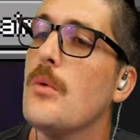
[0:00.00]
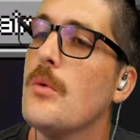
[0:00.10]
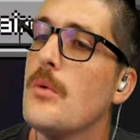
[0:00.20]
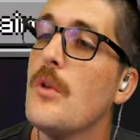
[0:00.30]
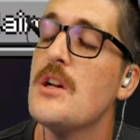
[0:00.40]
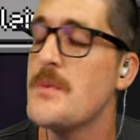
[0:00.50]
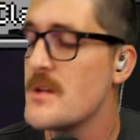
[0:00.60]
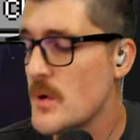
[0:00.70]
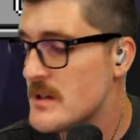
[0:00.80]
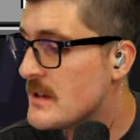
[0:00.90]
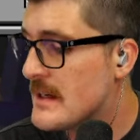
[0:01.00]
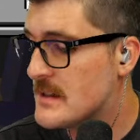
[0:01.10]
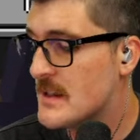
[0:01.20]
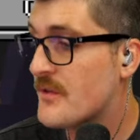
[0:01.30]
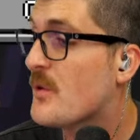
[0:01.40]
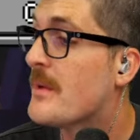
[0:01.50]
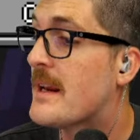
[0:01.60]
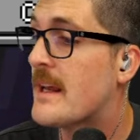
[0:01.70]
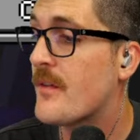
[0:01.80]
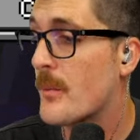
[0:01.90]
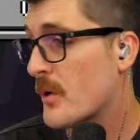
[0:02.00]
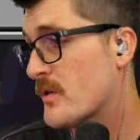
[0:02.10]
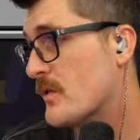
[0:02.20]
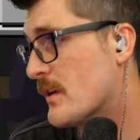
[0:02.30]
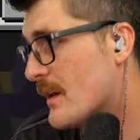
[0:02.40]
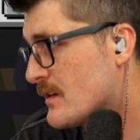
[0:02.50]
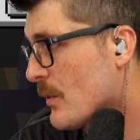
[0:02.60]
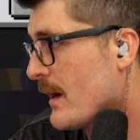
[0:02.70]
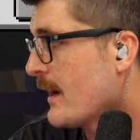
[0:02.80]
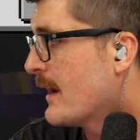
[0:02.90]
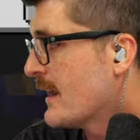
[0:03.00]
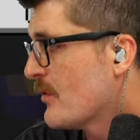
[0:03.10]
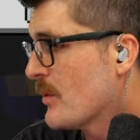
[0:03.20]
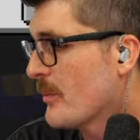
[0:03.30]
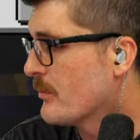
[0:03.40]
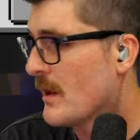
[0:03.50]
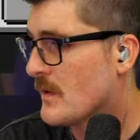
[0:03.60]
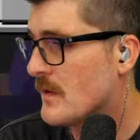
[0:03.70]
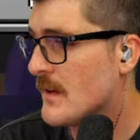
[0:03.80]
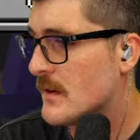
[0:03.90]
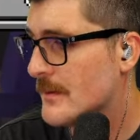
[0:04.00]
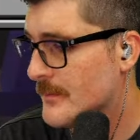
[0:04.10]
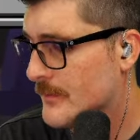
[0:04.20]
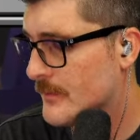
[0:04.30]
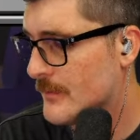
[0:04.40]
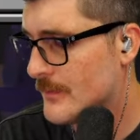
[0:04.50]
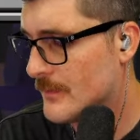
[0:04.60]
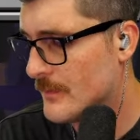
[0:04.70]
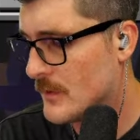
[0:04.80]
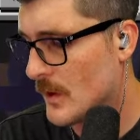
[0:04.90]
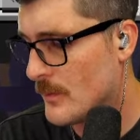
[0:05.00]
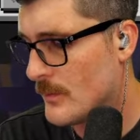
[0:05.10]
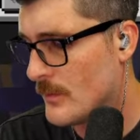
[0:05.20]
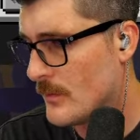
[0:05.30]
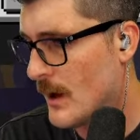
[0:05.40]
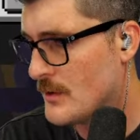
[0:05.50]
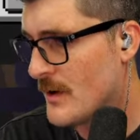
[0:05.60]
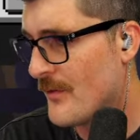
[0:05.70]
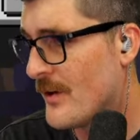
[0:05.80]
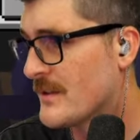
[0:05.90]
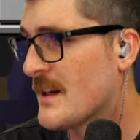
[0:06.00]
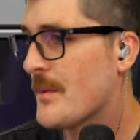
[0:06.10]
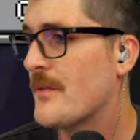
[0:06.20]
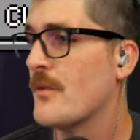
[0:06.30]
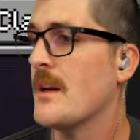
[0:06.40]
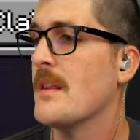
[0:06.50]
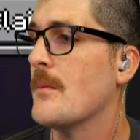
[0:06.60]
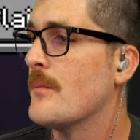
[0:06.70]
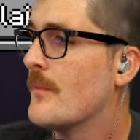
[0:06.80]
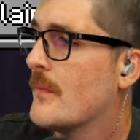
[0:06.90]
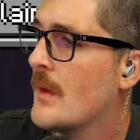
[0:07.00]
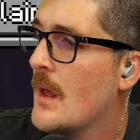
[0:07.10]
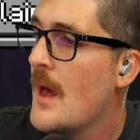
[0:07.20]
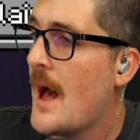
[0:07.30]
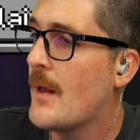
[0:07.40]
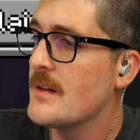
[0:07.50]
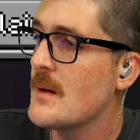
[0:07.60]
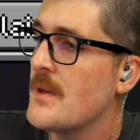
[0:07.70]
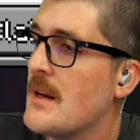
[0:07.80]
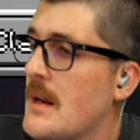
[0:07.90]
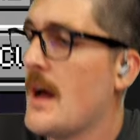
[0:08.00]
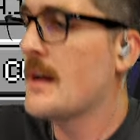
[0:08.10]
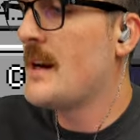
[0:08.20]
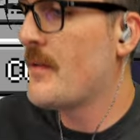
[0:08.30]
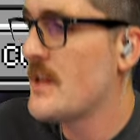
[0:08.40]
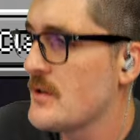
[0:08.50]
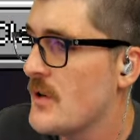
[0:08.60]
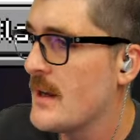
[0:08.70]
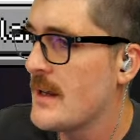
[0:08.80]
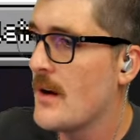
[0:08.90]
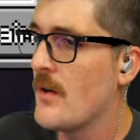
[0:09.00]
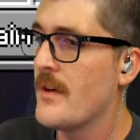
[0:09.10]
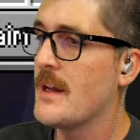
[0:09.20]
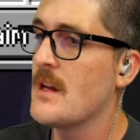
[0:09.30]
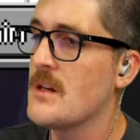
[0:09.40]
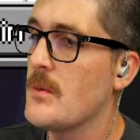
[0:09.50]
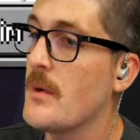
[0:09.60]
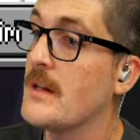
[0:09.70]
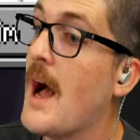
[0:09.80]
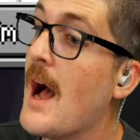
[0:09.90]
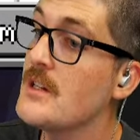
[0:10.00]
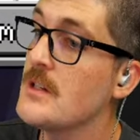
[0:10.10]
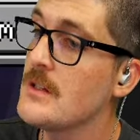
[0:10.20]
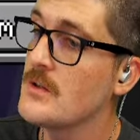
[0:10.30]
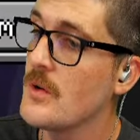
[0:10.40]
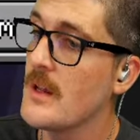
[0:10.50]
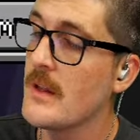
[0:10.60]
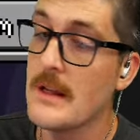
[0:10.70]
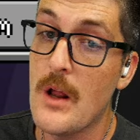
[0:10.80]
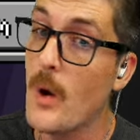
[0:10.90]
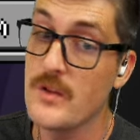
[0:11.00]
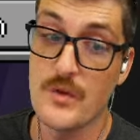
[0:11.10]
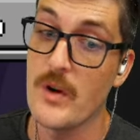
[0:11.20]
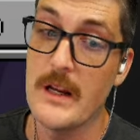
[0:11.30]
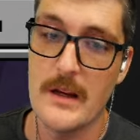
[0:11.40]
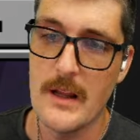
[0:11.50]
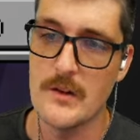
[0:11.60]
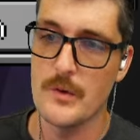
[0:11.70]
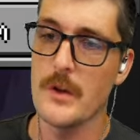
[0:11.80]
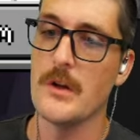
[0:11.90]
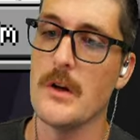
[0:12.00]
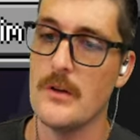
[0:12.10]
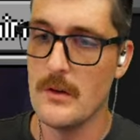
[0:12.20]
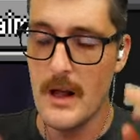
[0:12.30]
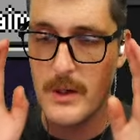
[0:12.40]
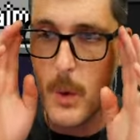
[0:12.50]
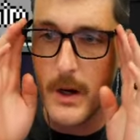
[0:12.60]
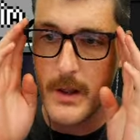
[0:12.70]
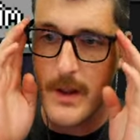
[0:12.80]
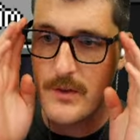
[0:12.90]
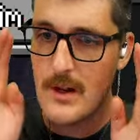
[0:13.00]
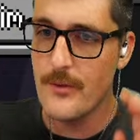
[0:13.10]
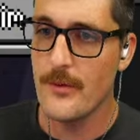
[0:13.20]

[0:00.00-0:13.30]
Lunch meats were an easy thing for me to give up personally. That's why I give them up. That's it. So I do not fault anybody for eating them. I like this update. I didn't have a chance to try it yet on vacation at the moment. Gotcha, Discordelia. Yo, it's great. It's really good. A lot of quality of life stuff.